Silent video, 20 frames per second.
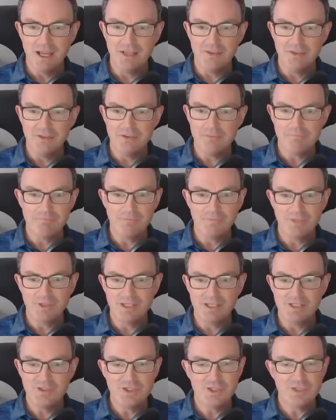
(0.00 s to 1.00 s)
and
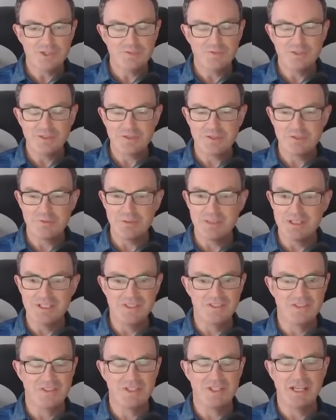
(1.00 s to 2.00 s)
it just feels a bit
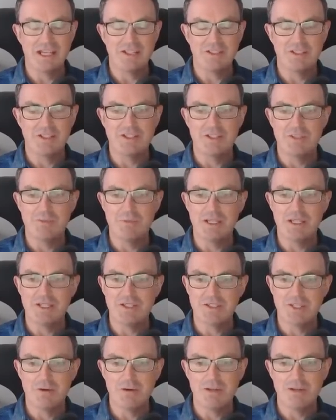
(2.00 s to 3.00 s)
disconnected to me.
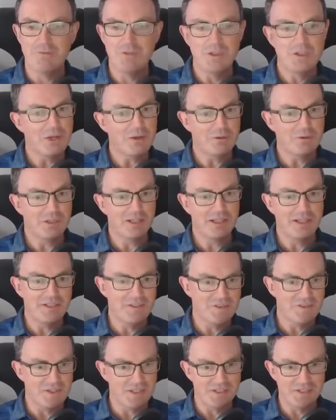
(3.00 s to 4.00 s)
So if you don't like
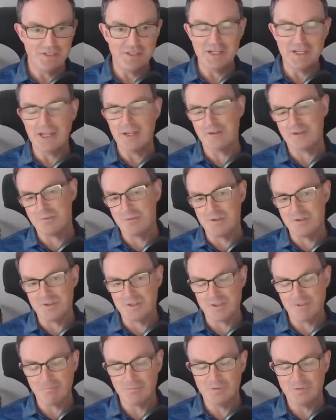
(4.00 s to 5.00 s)
listening to the
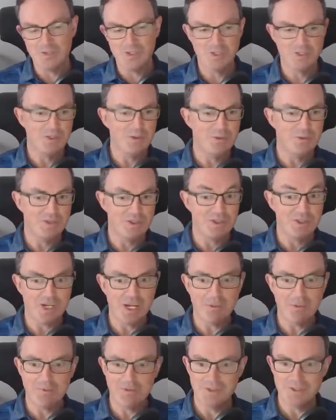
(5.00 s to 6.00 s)
announcements, just use the
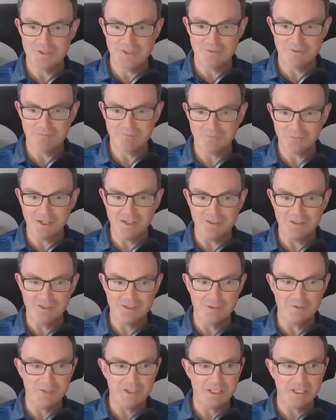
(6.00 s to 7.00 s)
chapters under
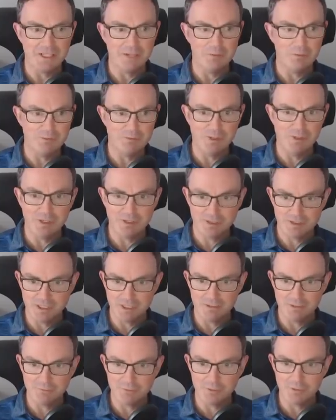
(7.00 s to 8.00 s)
the video, which Mark and
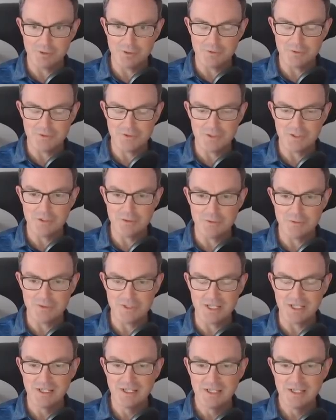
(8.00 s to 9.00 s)
I have got used to
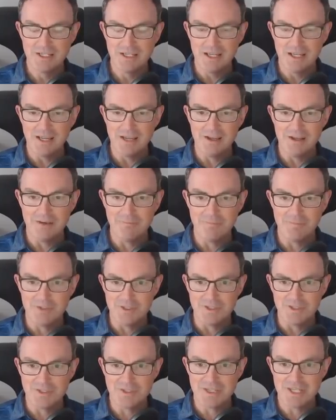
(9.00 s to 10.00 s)
using, um,
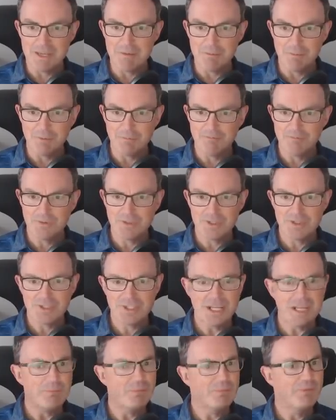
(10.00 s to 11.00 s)
to skip to
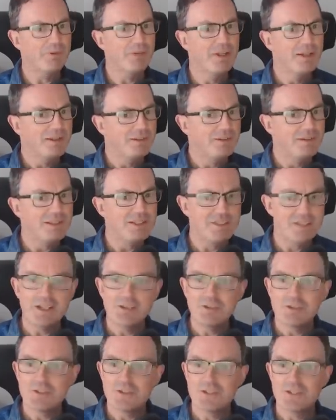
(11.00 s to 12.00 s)
skip these
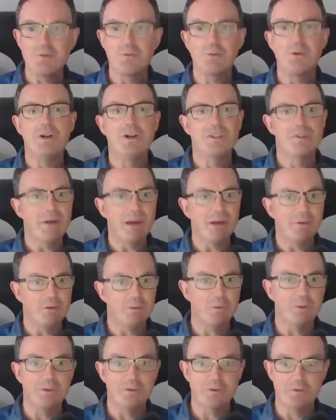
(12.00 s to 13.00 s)
interesting words about
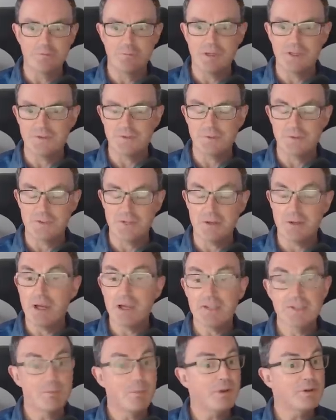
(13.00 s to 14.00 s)
the world of puzzles. And
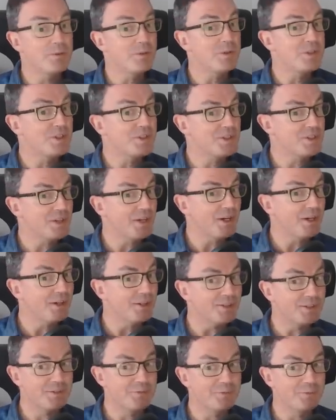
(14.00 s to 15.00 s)
I suppose we should
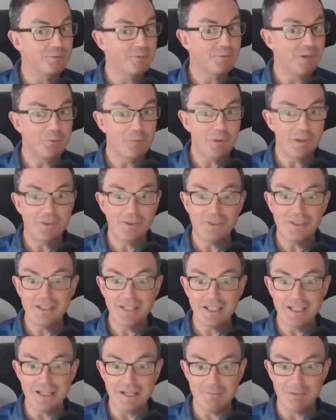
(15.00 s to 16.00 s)
start when
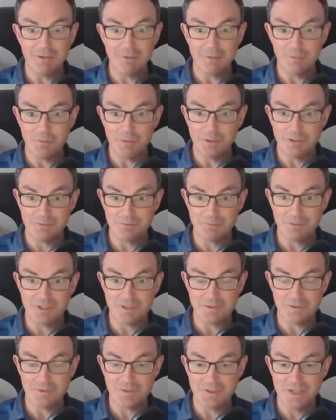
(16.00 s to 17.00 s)
thinking about the world of
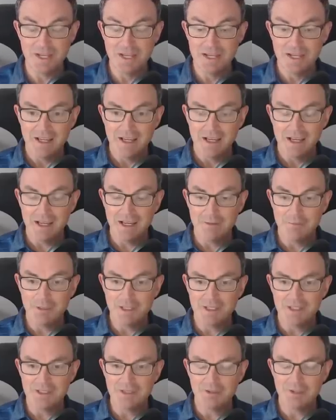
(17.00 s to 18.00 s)
puzzles uh,
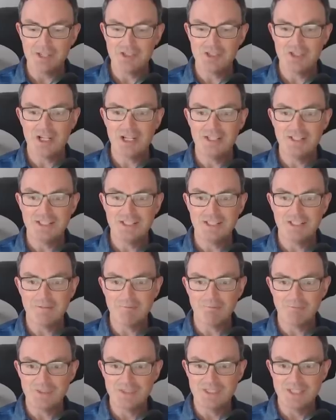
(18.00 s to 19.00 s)
by
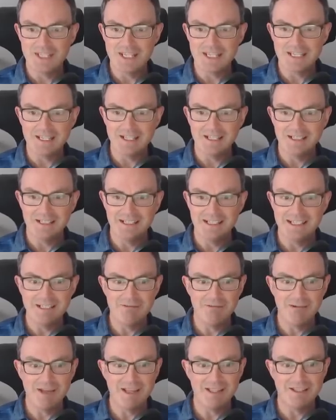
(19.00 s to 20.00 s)
congratulating Ding
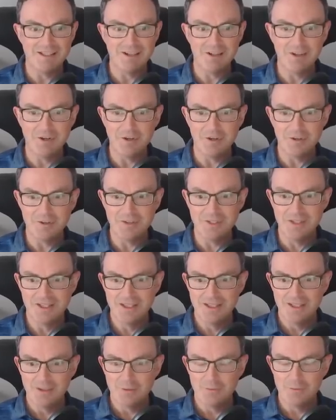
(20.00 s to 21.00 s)
Liren on
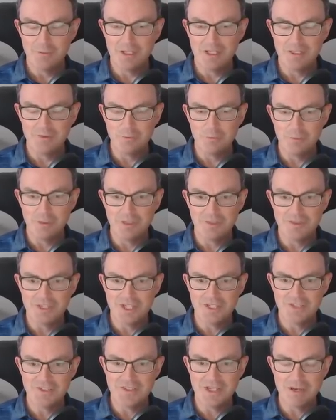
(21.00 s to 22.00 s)
winning the World
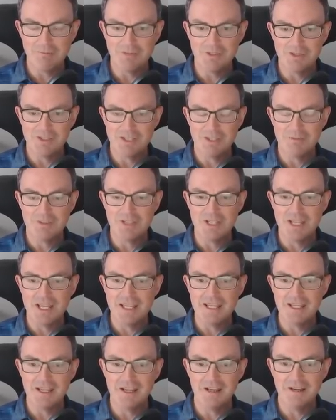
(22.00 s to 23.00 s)
Chess Championship
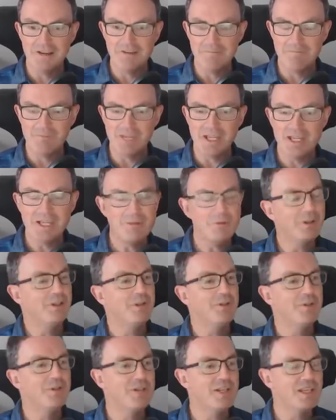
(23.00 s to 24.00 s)
today. Um, anyone
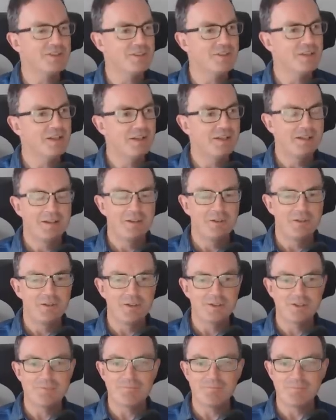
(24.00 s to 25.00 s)
who says
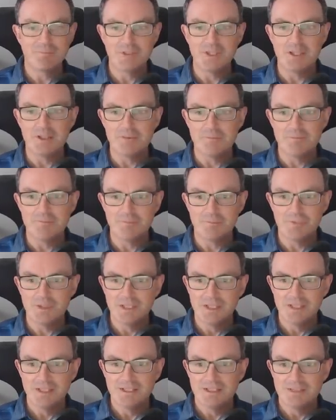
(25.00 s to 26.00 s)
that you know
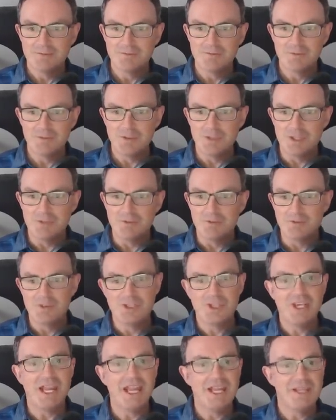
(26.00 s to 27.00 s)
you know
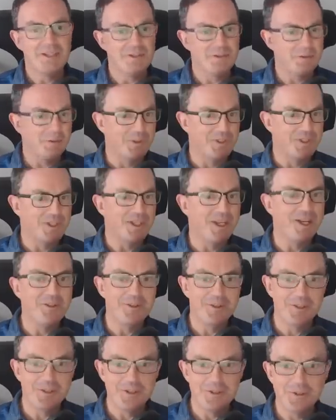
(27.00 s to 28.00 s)
chess or
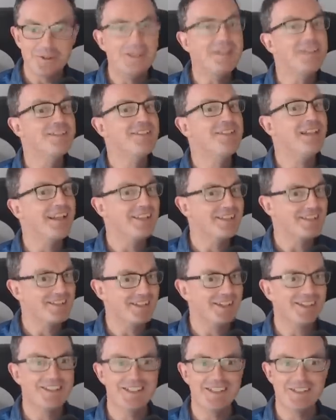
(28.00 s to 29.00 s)
sudoku isn't
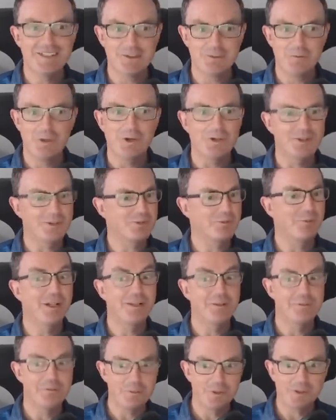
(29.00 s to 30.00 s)
exciting to watch
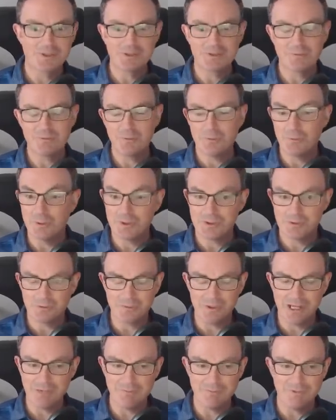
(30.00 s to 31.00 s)
well watch watch
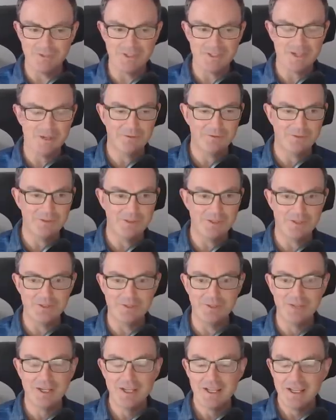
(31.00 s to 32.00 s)
what happened this
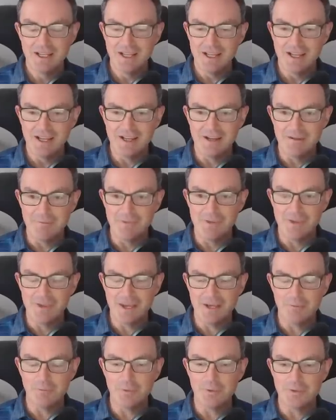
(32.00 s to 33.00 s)
afternoon um,
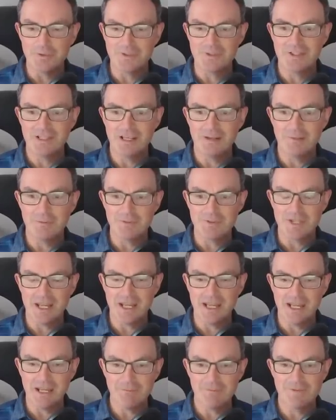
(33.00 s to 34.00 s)
that was that was
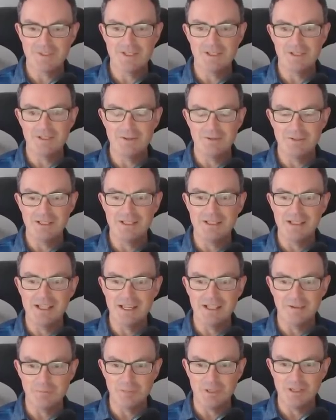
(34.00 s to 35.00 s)
absolutely
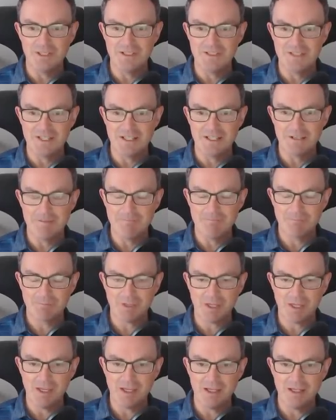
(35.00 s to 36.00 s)
nail biting
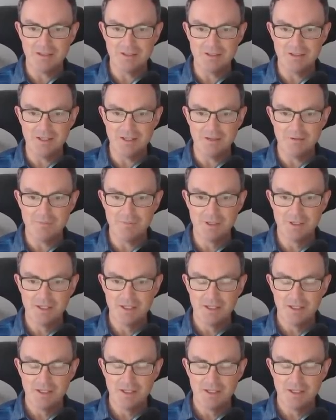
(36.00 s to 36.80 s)
and um,